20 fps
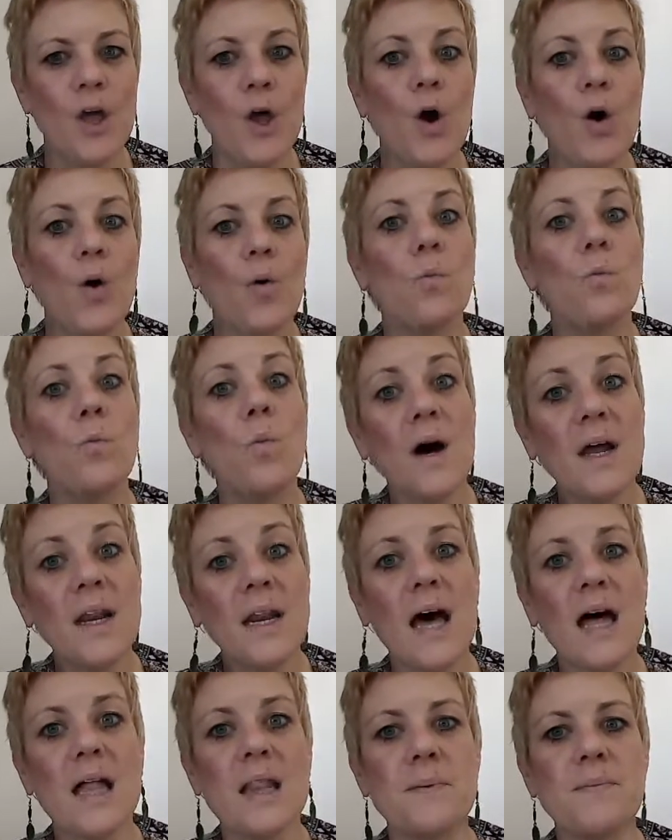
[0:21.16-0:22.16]
One
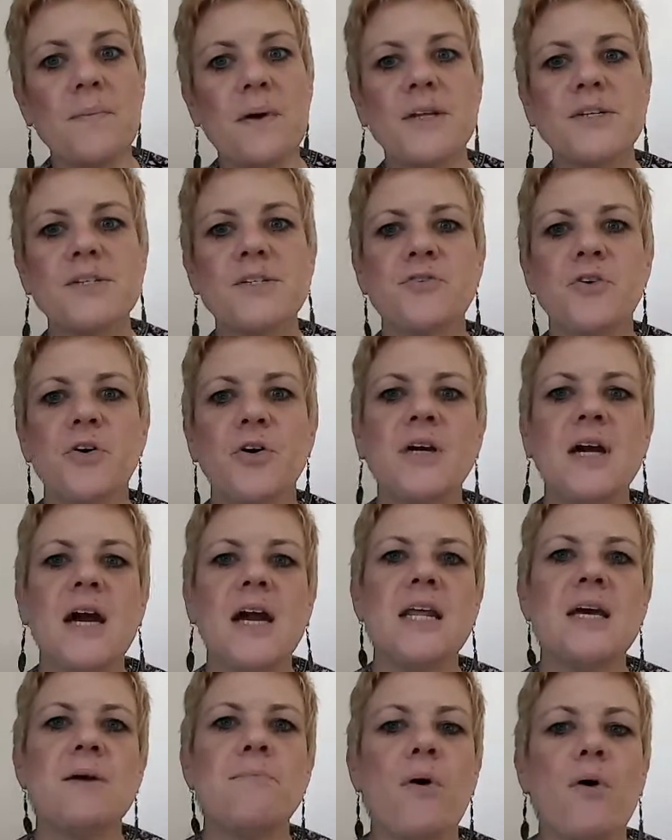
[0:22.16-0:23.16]
element of
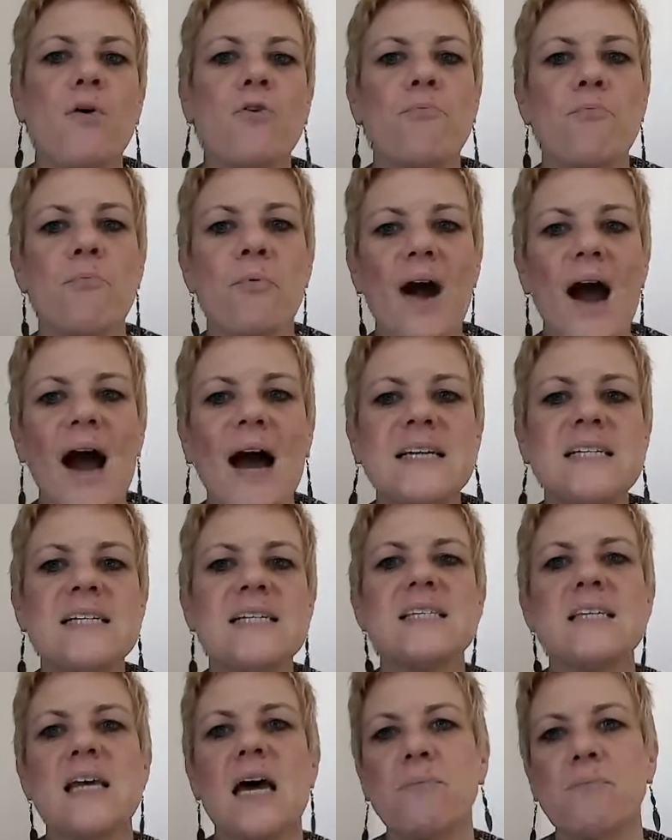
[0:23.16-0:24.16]
creating both
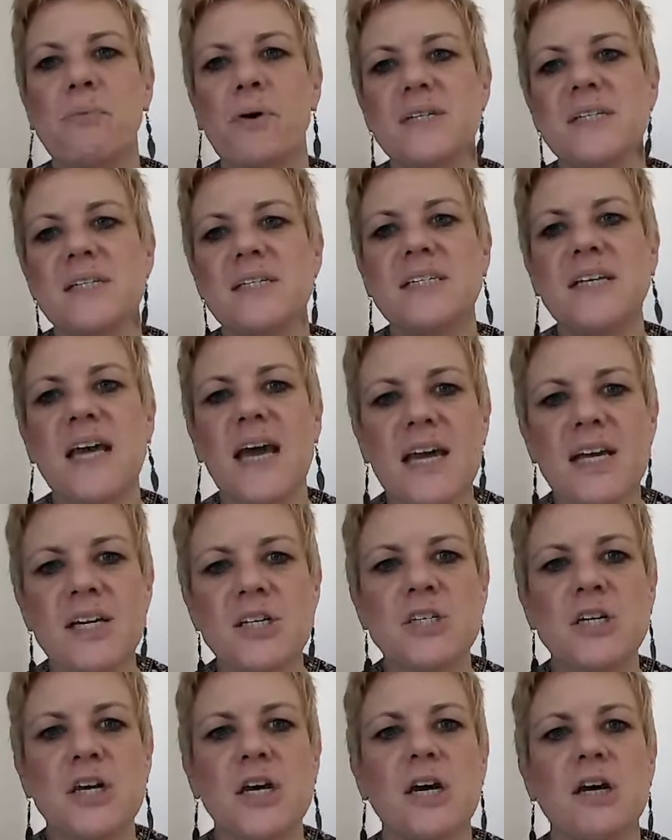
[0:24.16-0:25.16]
practice and
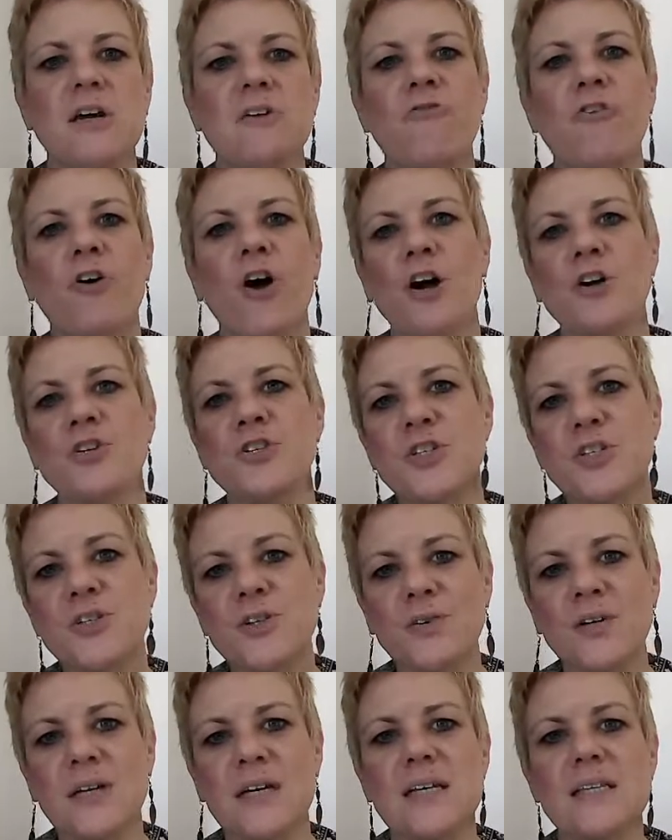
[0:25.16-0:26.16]
presentation for our
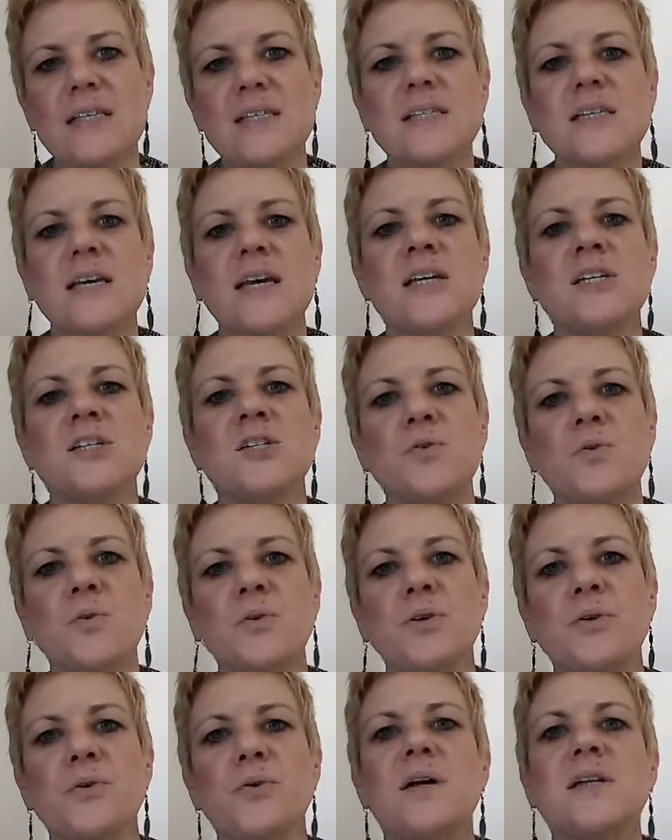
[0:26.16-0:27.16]
students is
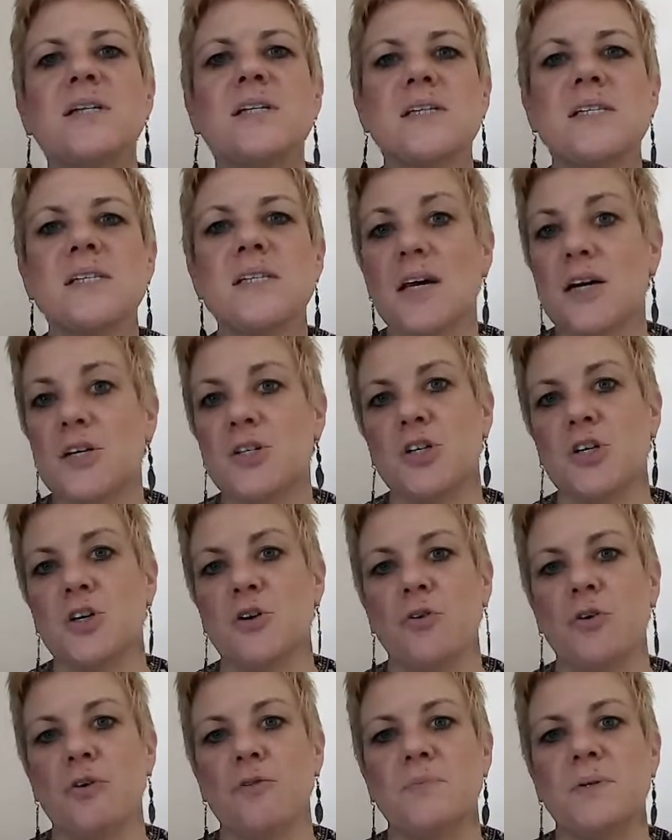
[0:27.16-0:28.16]
through discussion
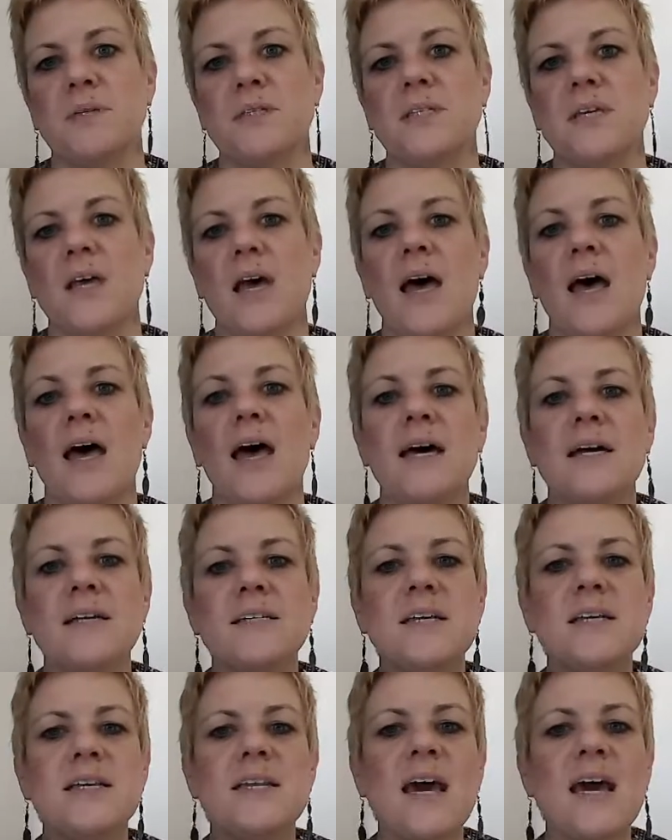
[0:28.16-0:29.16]
groups.
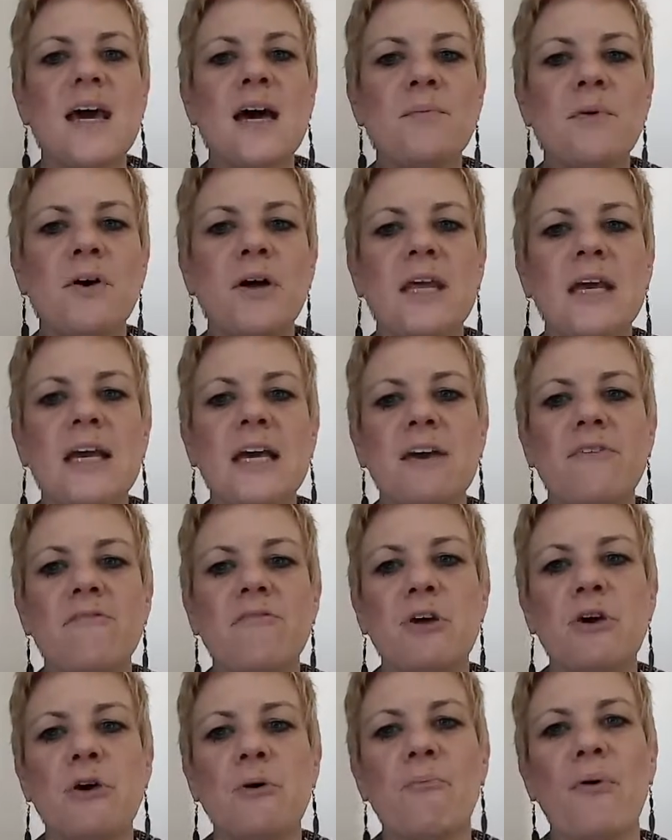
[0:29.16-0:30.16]
Today I'm going to give
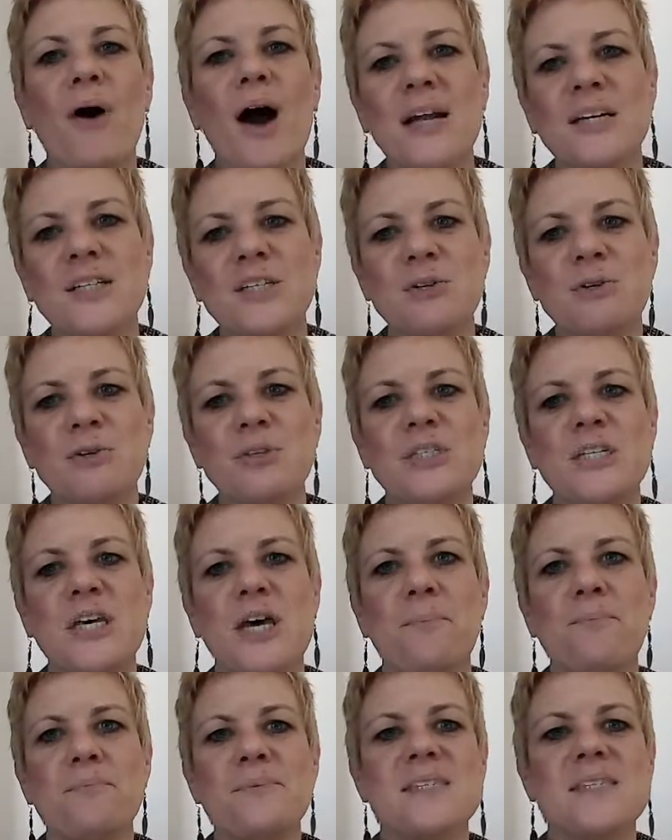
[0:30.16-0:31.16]
you practical
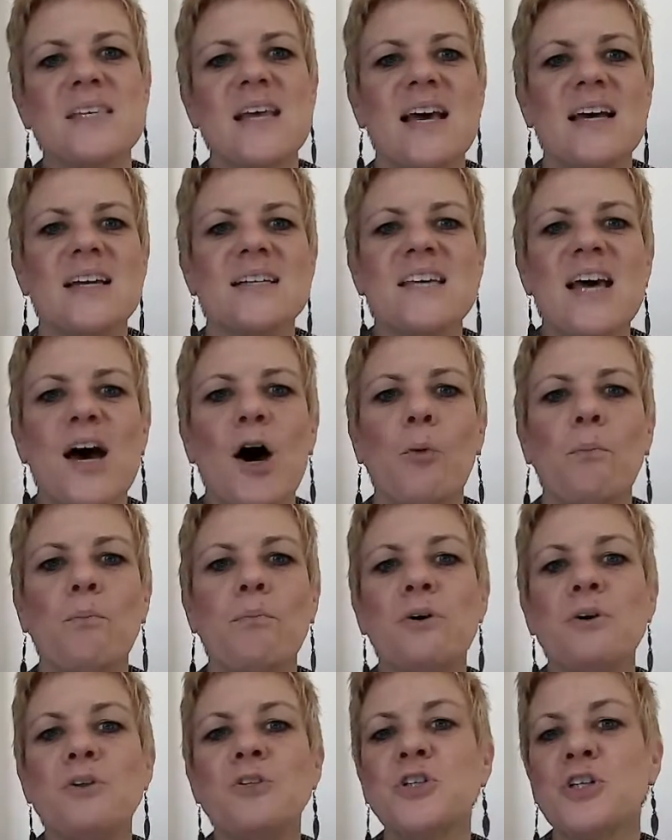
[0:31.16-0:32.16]
tips to help
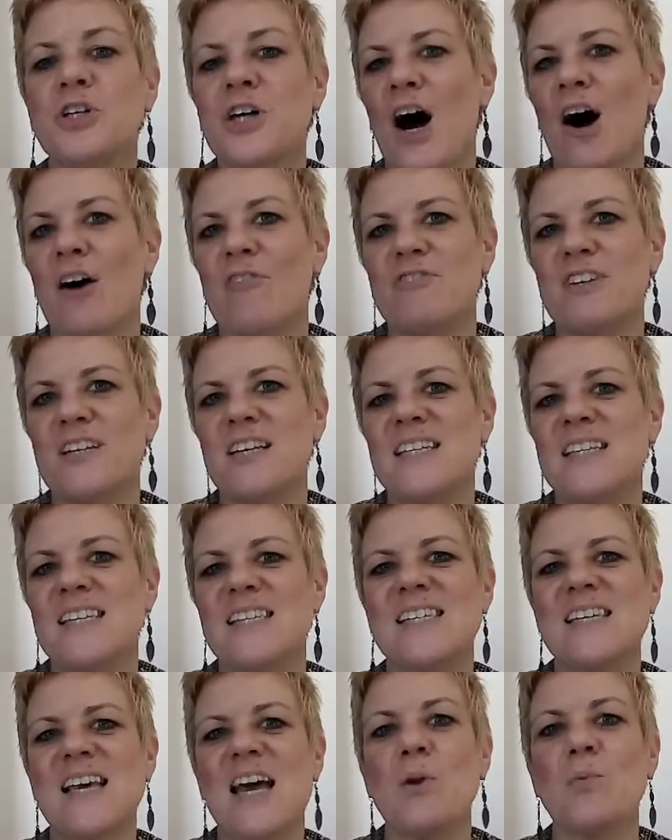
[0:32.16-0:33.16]
build your
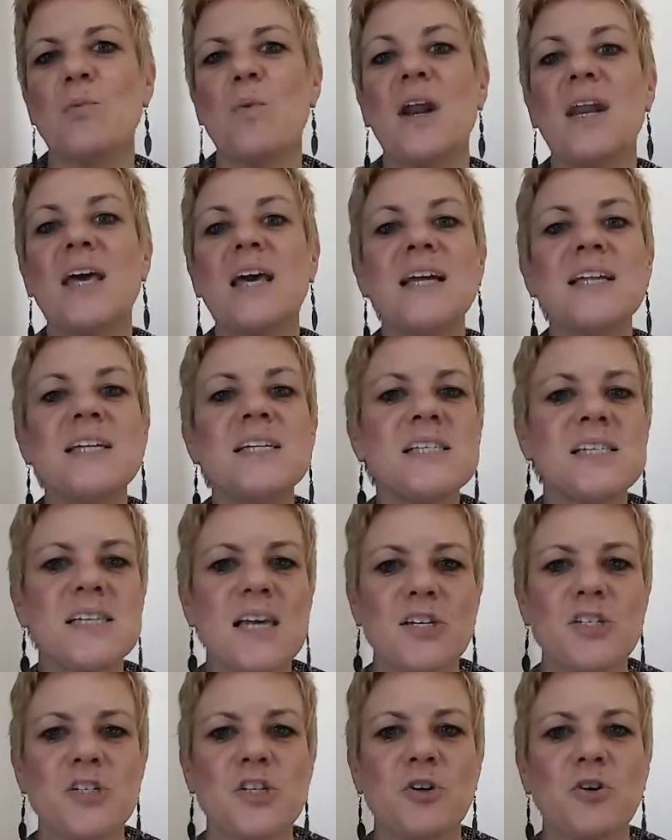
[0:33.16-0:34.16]
confidence in running a
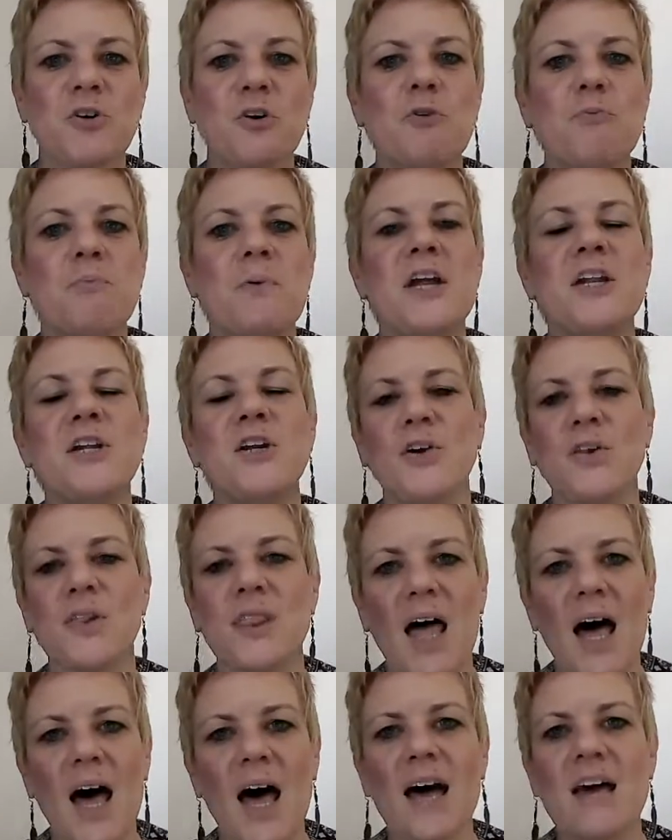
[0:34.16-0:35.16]
discussion group in your
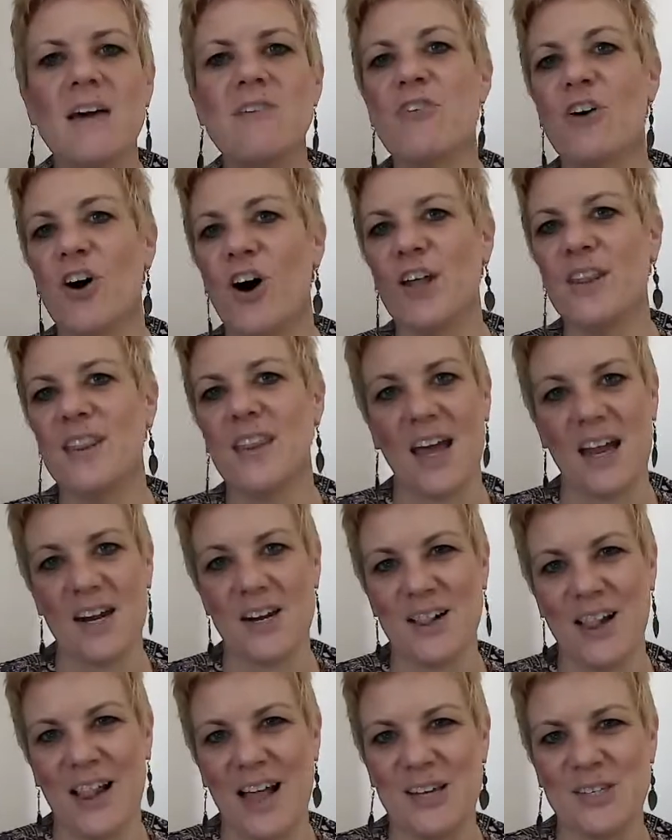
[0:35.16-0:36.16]
live online
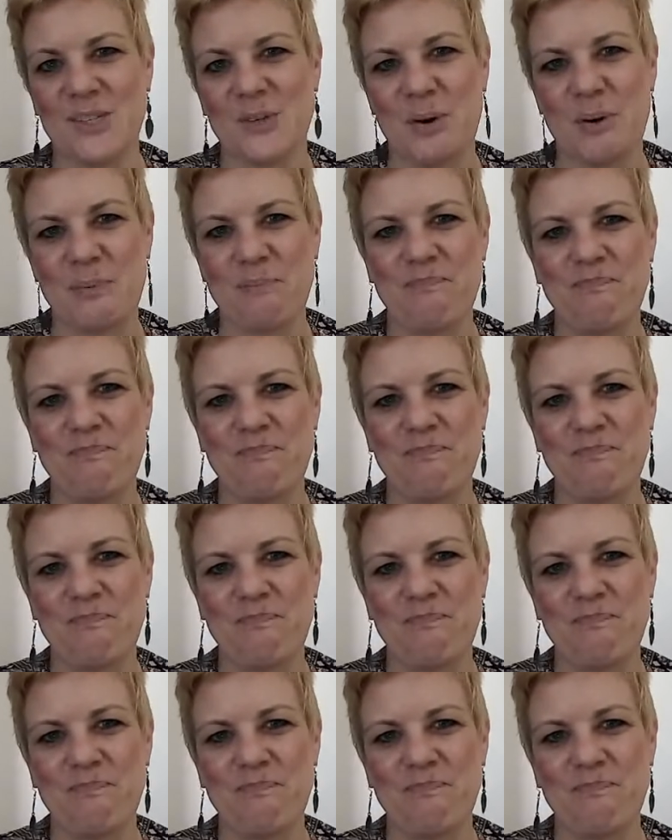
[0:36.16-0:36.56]
classroom.